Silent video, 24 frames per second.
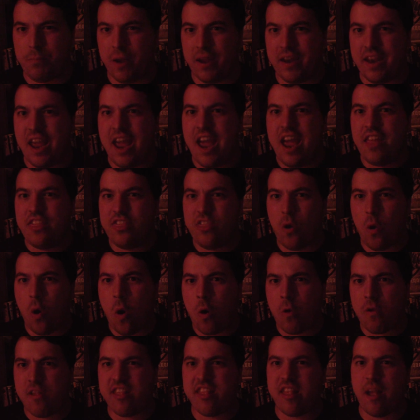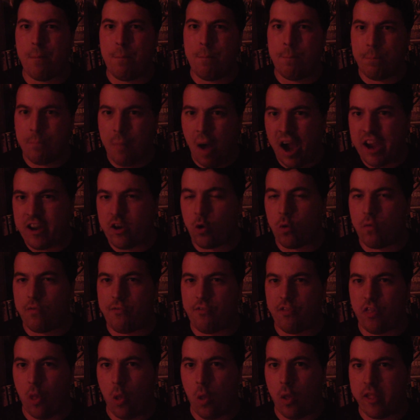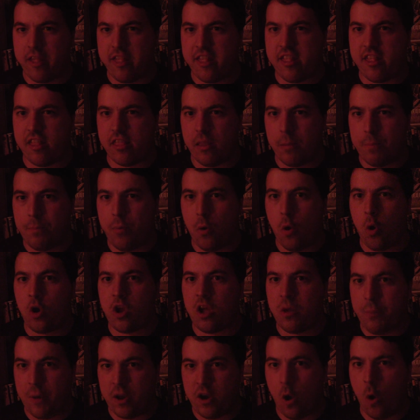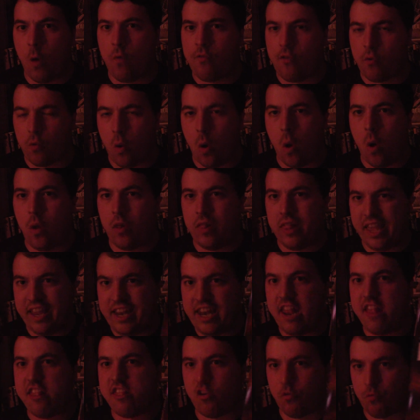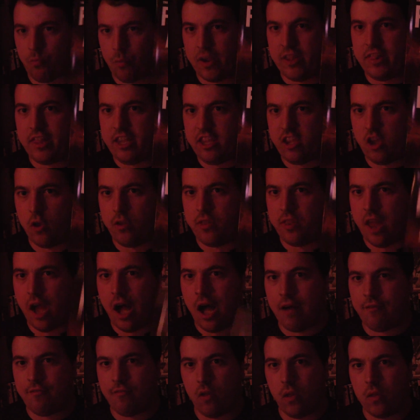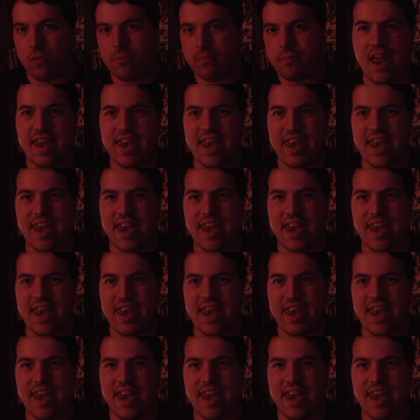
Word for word: But there are some minor flaws in the book, but overall, it is a really good novel.